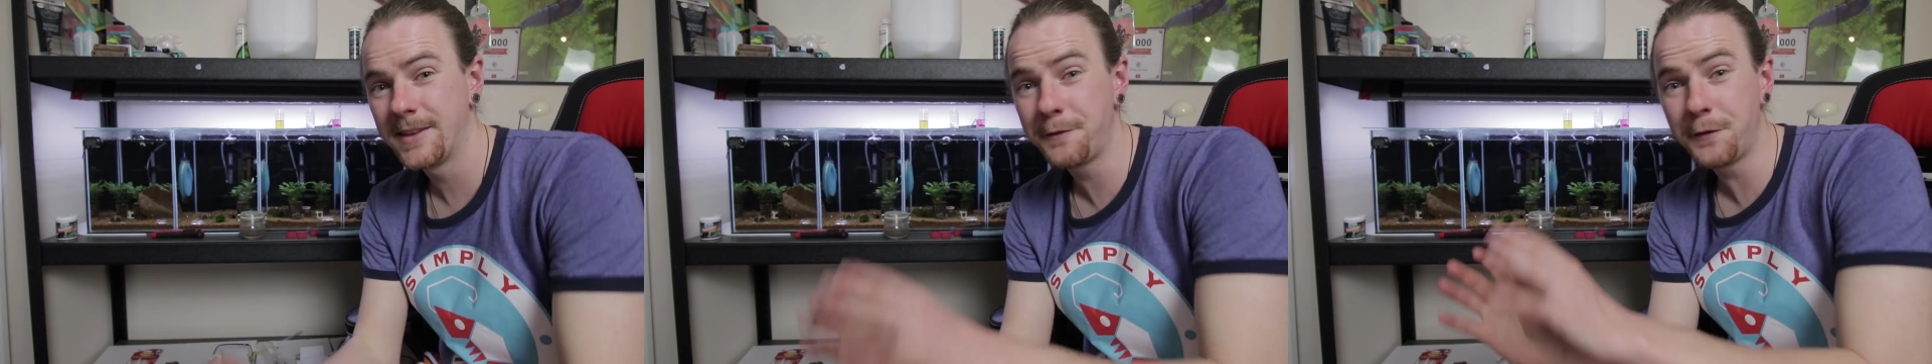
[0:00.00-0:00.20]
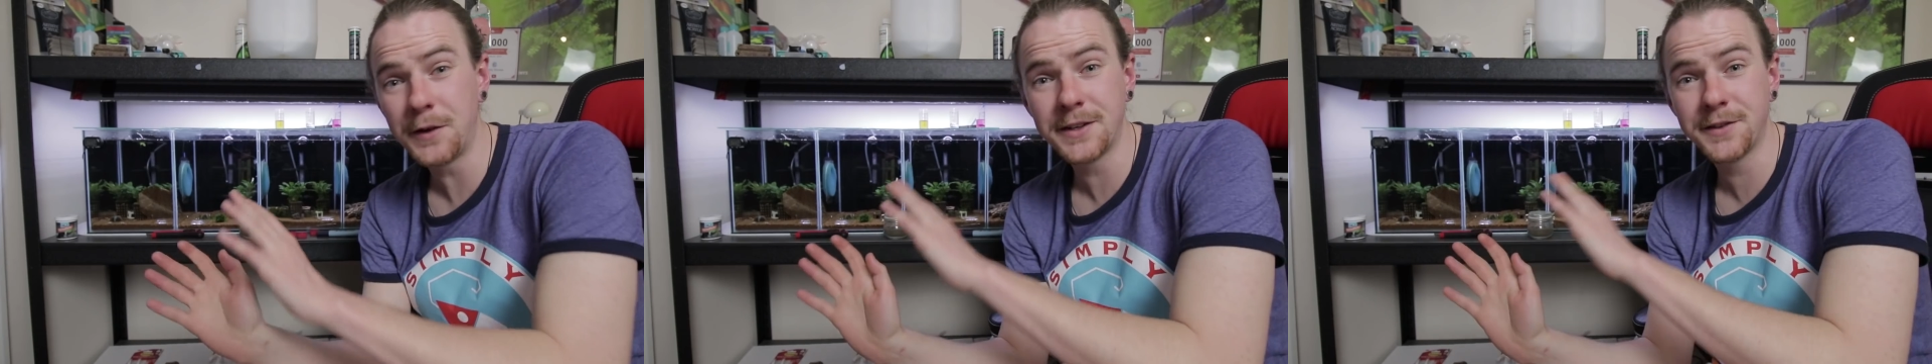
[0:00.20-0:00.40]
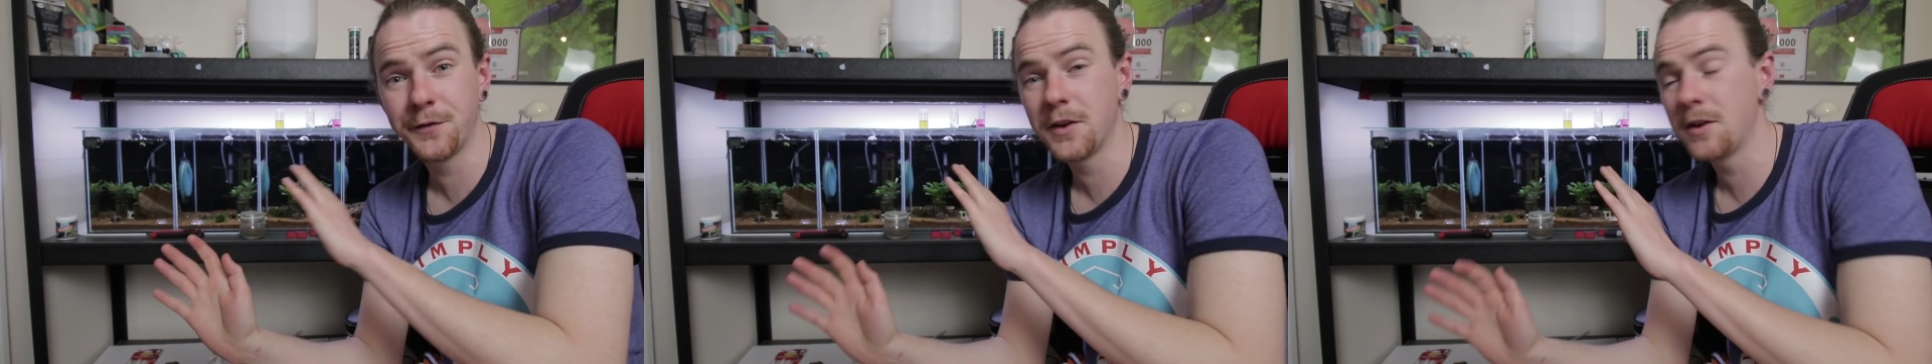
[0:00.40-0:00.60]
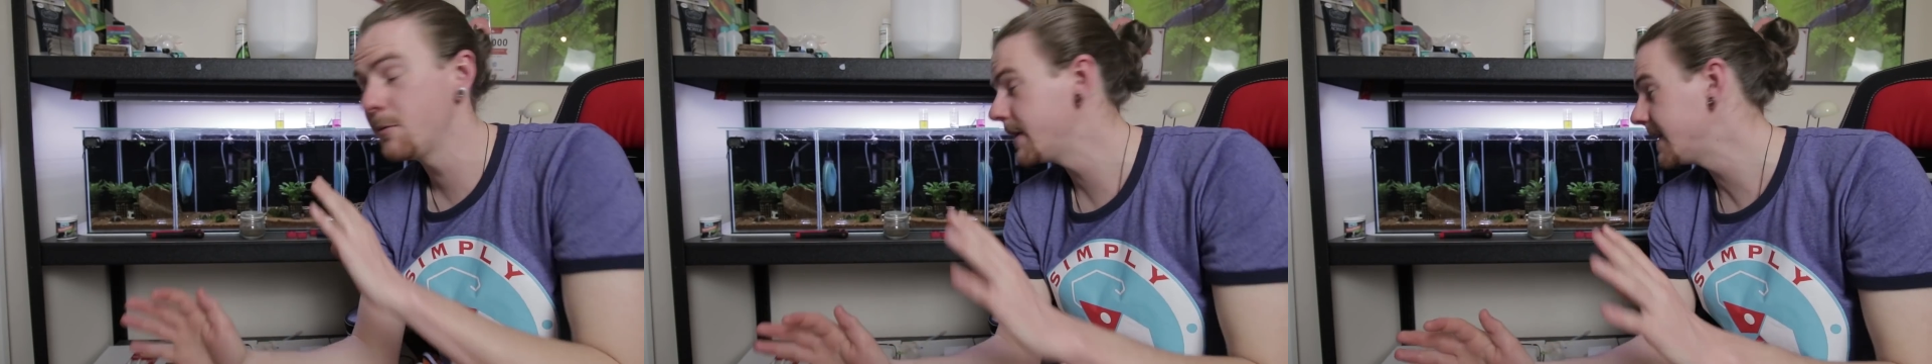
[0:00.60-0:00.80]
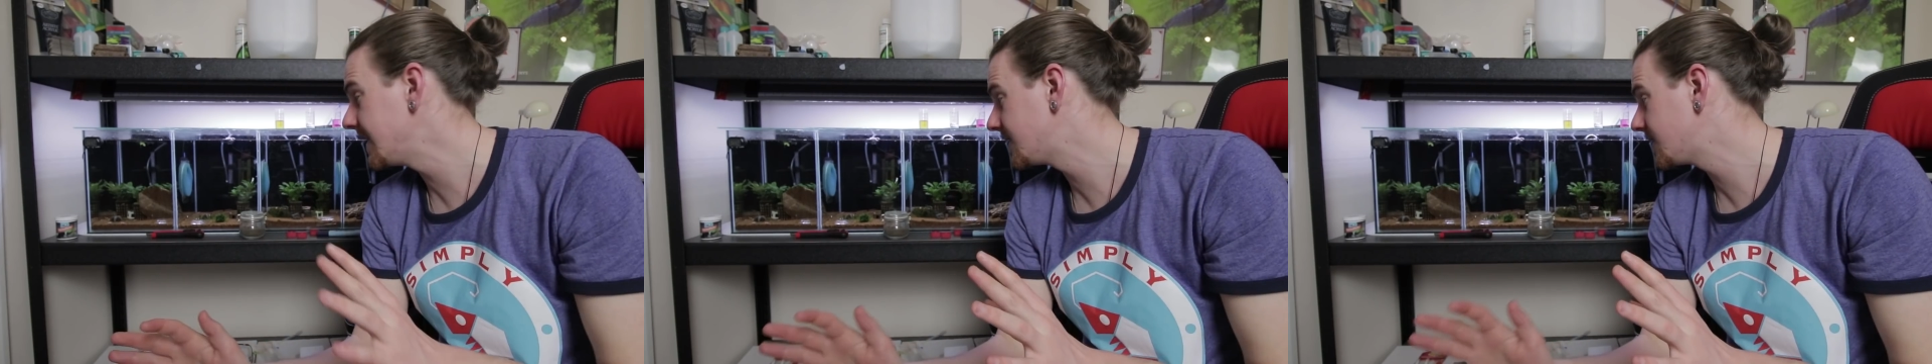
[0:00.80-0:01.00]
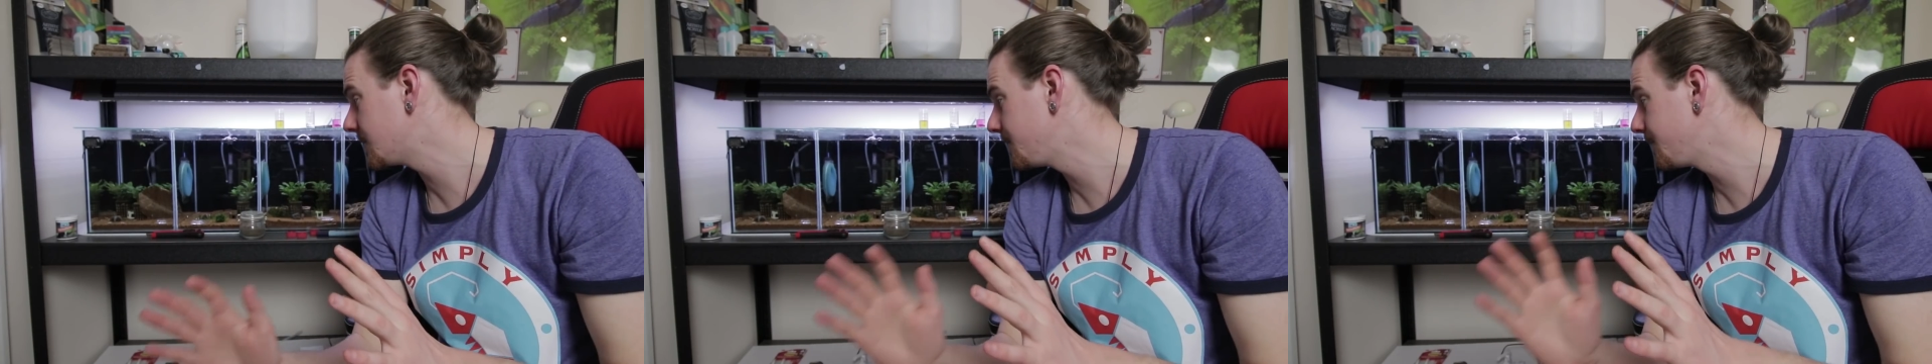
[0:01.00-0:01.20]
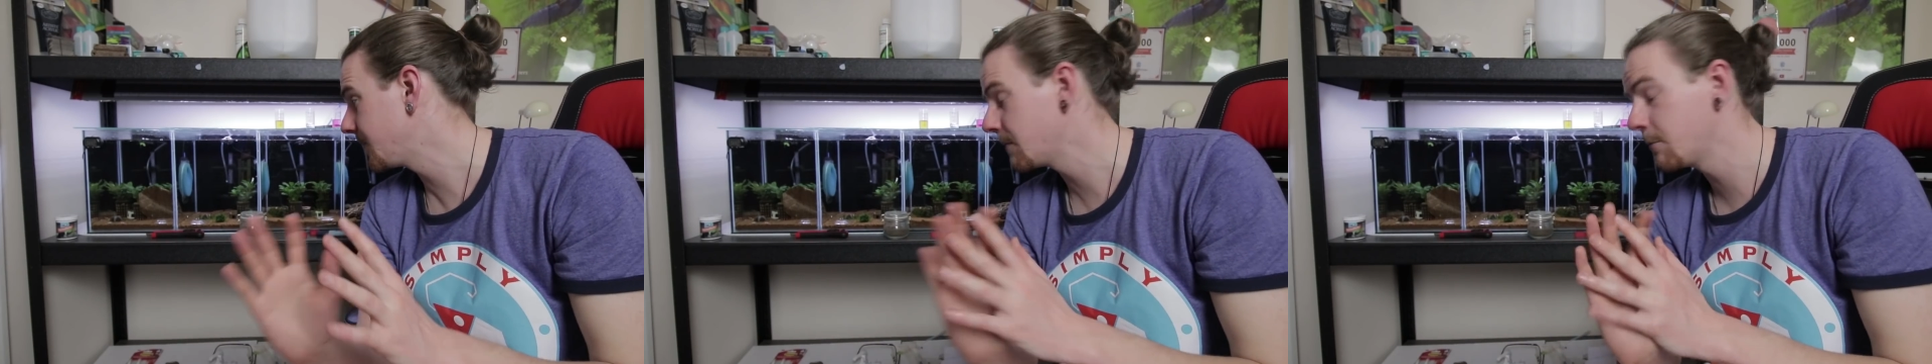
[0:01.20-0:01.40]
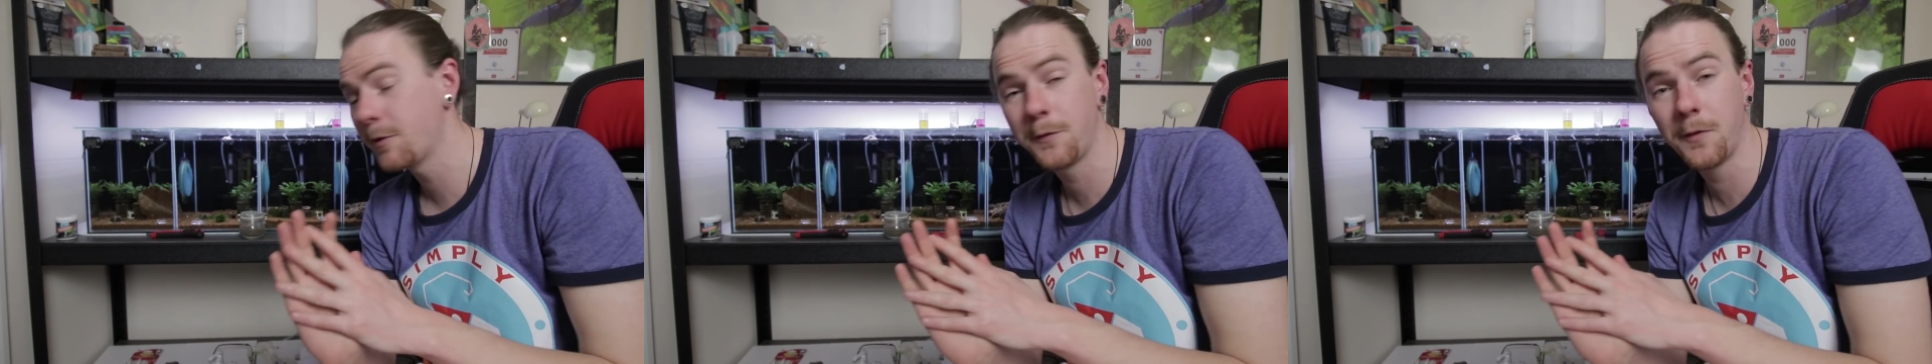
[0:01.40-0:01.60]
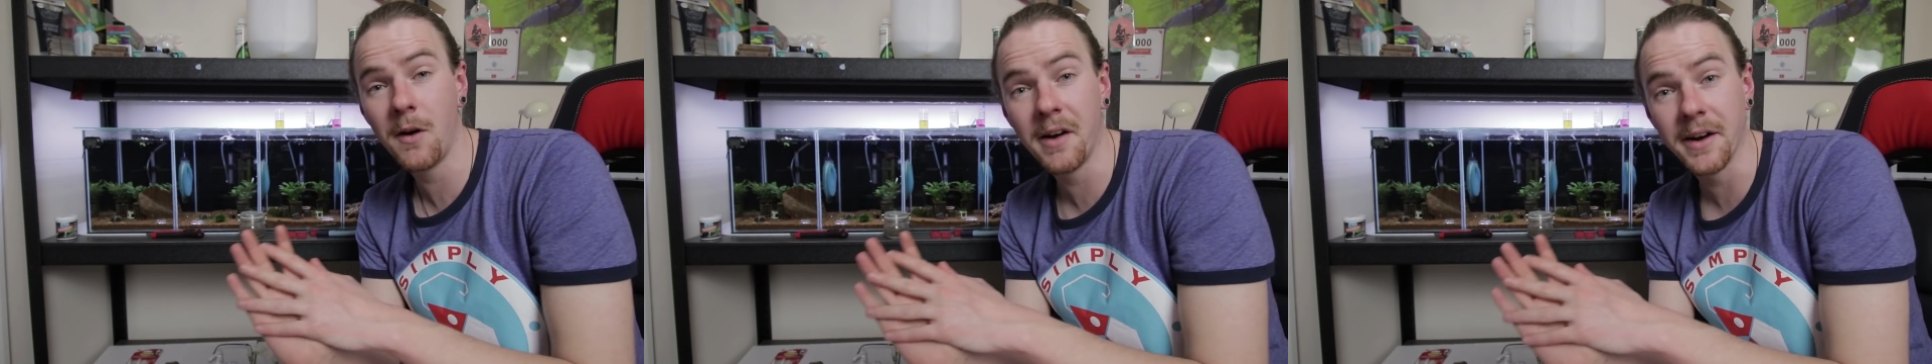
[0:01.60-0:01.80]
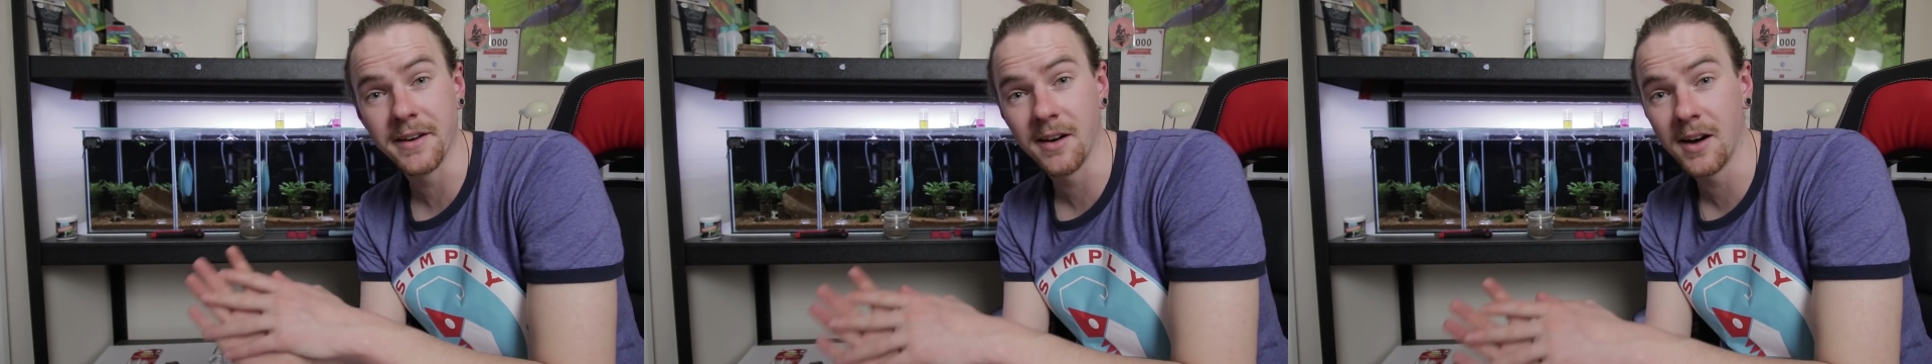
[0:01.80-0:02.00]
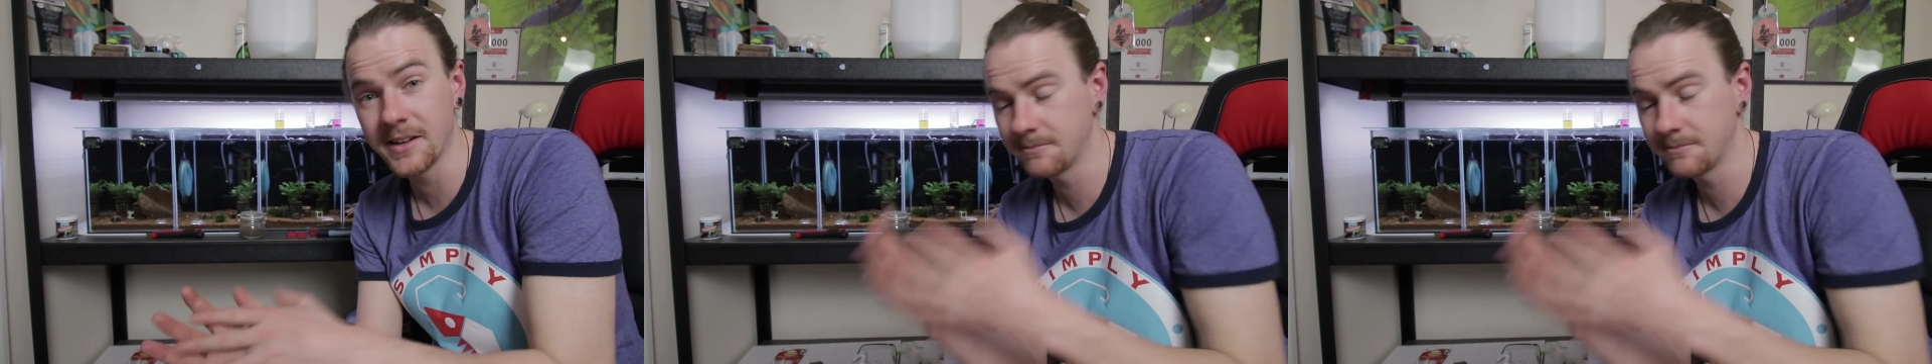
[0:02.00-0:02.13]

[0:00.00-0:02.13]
The first few weeks were fine.